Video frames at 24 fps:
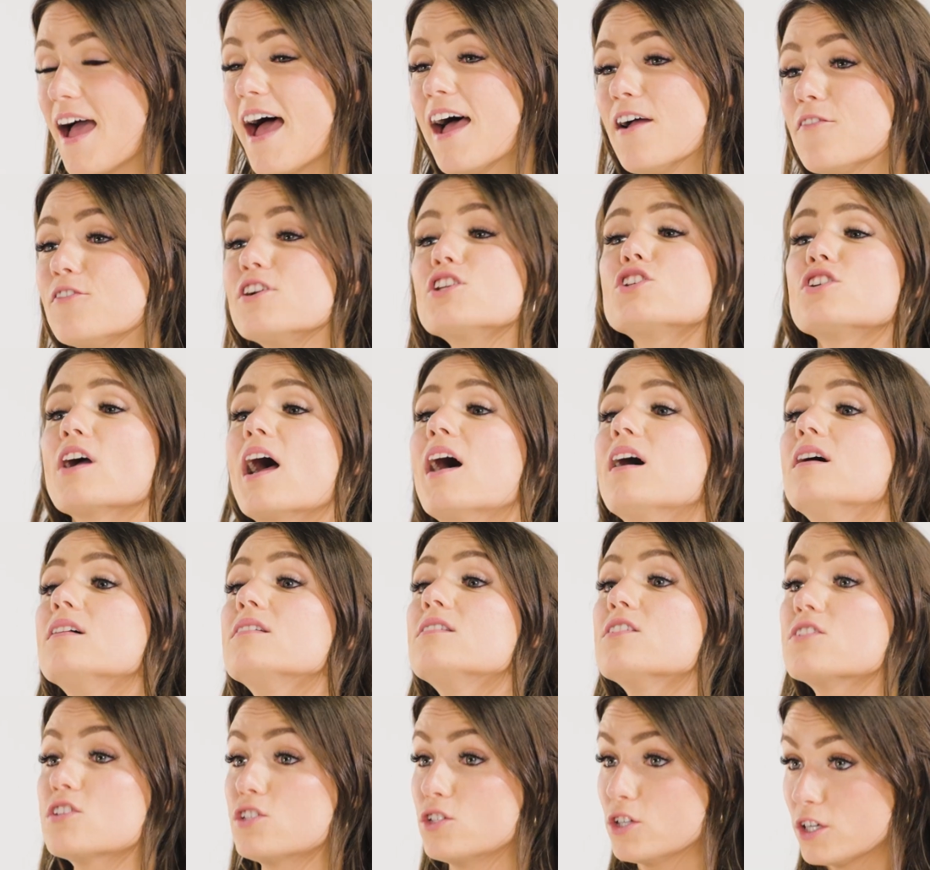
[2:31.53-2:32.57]
Every
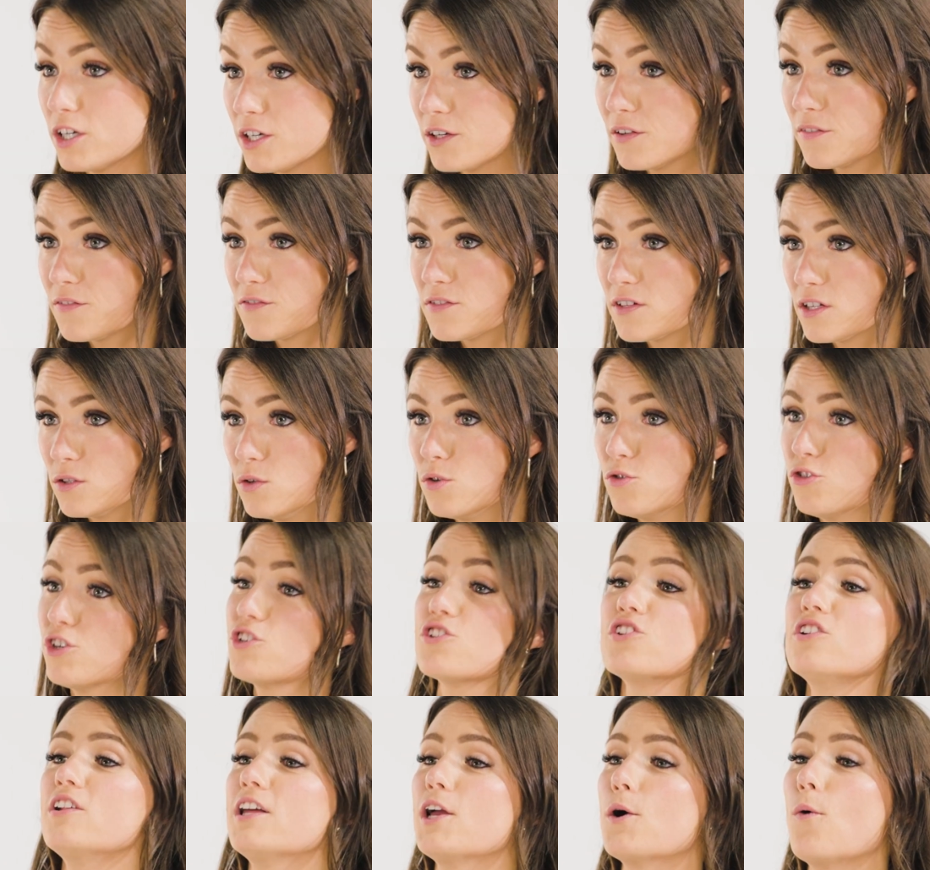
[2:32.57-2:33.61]
child deserves
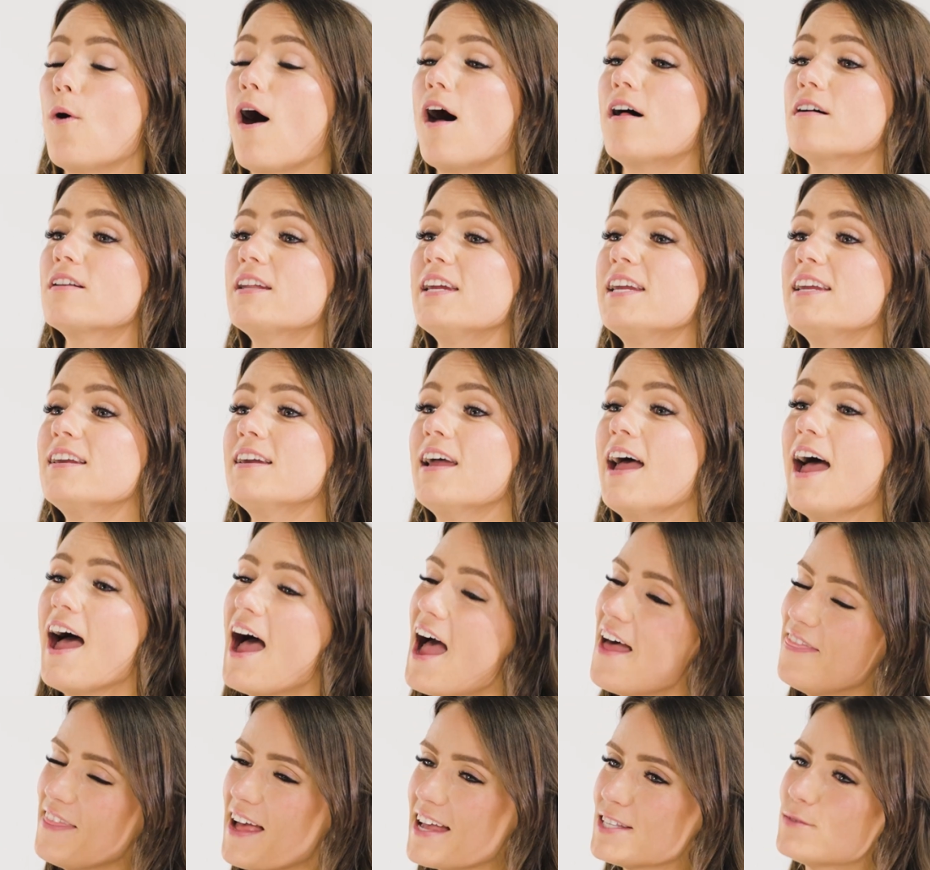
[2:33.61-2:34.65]
nutritional equality,
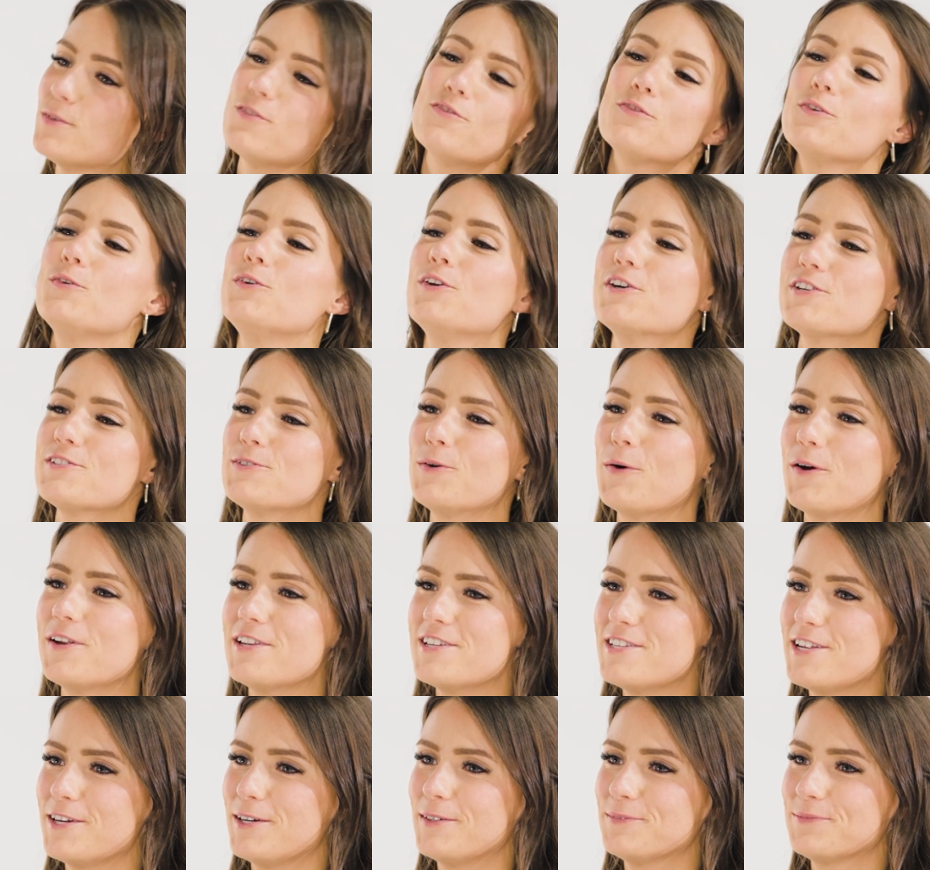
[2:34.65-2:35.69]
and that's what FoodNerd's going
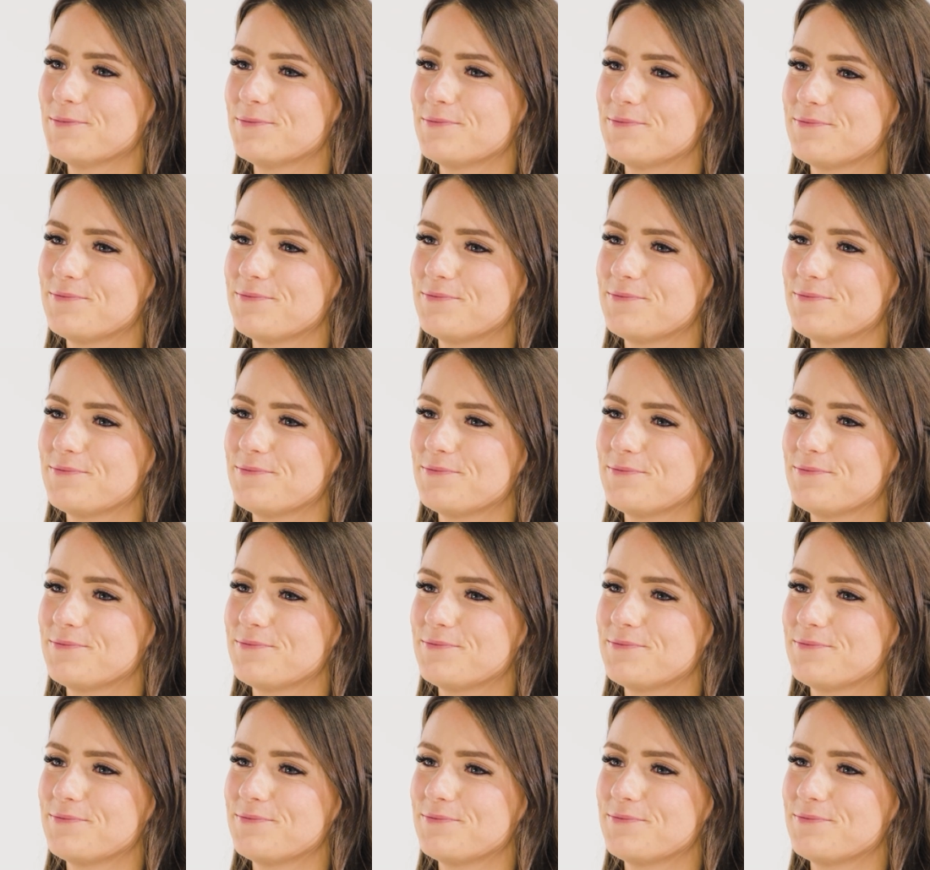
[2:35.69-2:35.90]
to do.